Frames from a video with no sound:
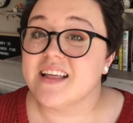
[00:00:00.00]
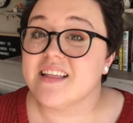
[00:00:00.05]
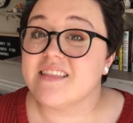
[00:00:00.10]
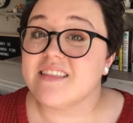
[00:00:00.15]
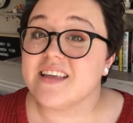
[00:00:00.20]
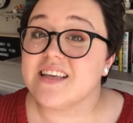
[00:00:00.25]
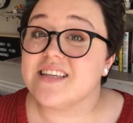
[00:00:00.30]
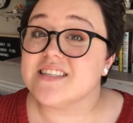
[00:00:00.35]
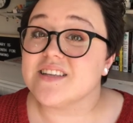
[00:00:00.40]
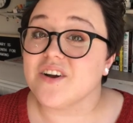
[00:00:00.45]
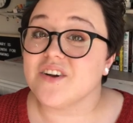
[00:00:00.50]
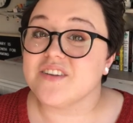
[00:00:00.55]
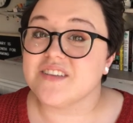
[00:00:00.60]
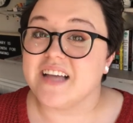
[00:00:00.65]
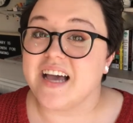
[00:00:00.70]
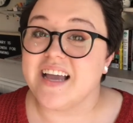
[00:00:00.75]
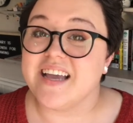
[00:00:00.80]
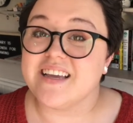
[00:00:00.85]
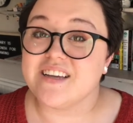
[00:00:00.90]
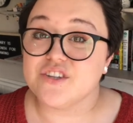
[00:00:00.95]
these are
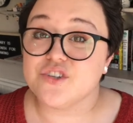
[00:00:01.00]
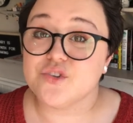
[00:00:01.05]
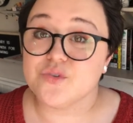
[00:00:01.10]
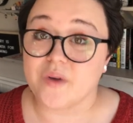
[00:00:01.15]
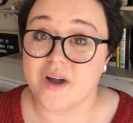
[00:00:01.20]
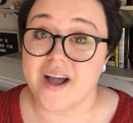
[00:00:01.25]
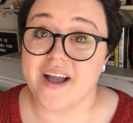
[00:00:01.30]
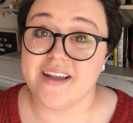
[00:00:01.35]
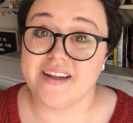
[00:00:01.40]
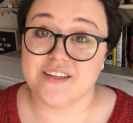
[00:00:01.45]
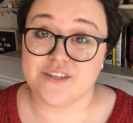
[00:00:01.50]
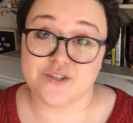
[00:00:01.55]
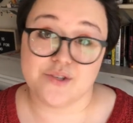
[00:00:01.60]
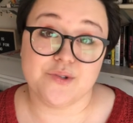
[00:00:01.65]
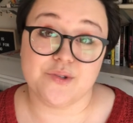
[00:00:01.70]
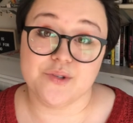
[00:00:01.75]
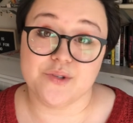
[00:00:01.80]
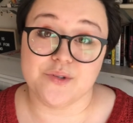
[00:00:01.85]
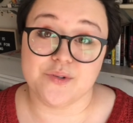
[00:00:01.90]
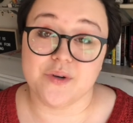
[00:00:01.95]
like tried and
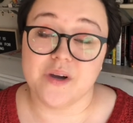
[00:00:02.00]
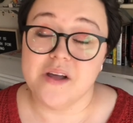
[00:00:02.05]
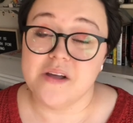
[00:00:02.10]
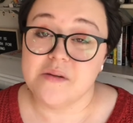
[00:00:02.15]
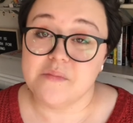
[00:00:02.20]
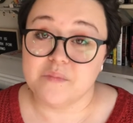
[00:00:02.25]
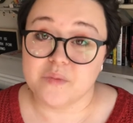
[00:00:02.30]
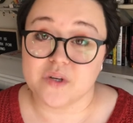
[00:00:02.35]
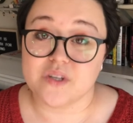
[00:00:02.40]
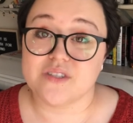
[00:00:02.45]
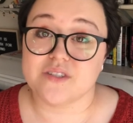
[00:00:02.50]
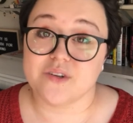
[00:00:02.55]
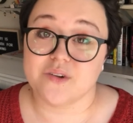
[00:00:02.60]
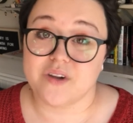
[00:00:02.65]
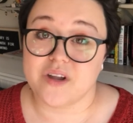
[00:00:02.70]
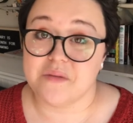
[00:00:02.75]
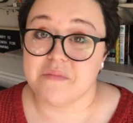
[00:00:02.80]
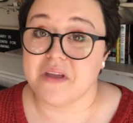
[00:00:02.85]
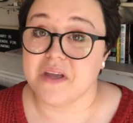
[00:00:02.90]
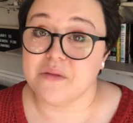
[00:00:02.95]
true
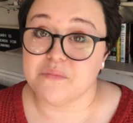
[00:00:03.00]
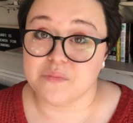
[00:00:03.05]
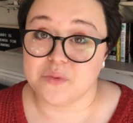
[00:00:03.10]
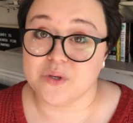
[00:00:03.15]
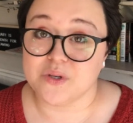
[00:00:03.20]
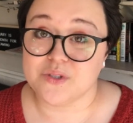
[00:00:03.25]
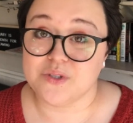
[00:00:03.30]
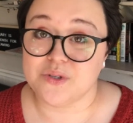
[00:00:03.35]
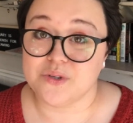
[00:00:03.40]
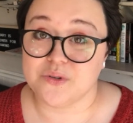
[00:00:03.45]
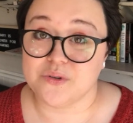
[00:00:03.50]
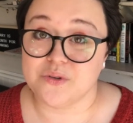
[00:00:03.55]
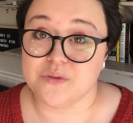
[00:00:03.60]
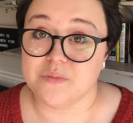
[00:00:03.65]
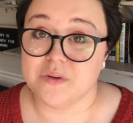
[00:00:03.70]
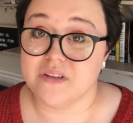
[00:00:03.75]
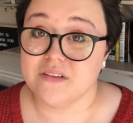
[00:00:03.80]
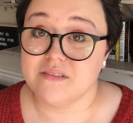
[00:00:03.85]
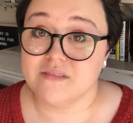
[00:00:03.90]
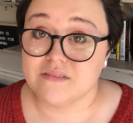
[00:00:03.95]
Bookstagram and
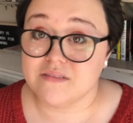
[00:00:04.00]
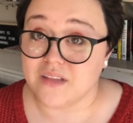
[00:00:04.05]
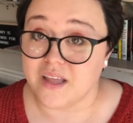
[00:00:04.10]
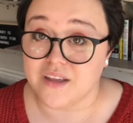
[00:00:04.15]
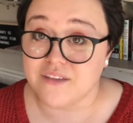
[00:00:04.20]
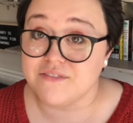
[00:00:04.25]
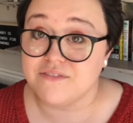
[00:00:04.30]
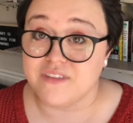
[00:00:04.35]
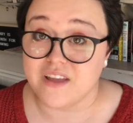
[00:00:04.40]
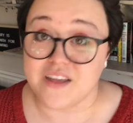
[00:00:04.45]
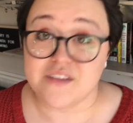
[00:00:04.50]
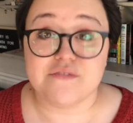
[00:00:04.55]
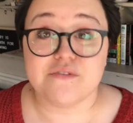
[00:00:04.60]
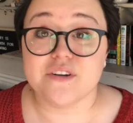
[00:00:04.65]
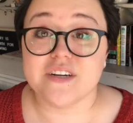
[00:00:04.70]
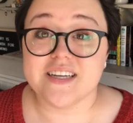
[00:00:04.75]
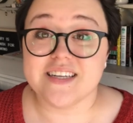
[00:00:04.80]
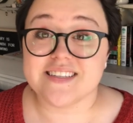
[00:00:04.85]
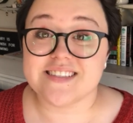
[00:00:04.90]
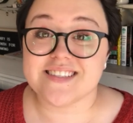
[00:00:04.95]
BookTube like
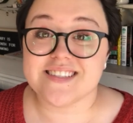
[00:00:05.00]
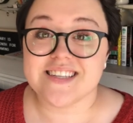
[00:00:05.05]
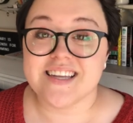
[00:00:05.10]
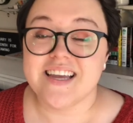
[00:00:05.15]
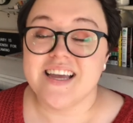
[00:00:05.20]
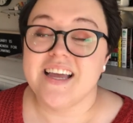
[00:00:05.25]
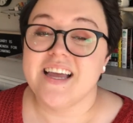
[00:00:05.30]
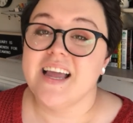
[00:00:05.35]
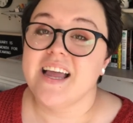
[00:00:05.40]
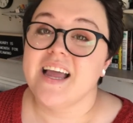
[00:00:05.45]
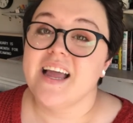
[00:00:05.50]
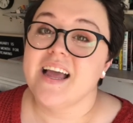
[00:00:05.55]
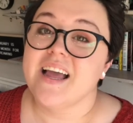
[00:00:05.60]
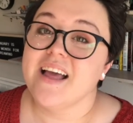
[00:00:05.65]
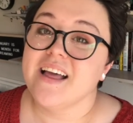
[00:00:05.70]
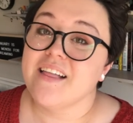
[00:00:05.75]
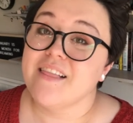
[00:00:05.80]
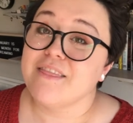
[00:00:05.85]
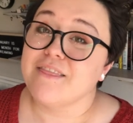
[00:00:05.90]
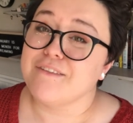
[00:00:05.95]
favorites.
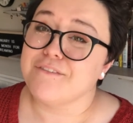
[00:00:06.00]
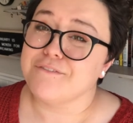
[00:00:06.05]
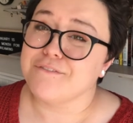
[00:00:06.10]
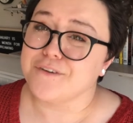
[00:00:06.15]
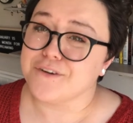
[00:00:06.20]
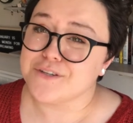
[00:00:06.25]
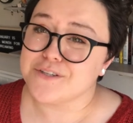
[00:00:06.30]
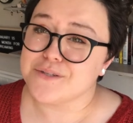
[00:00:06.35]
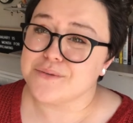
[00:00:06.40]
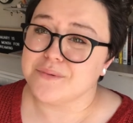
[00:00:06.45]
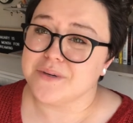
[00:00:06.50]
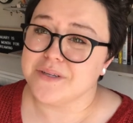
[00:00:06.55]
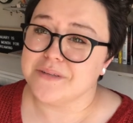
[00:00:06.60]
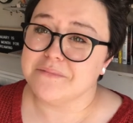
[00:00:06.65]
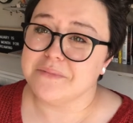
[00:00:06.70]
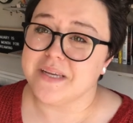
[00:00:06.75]
The first one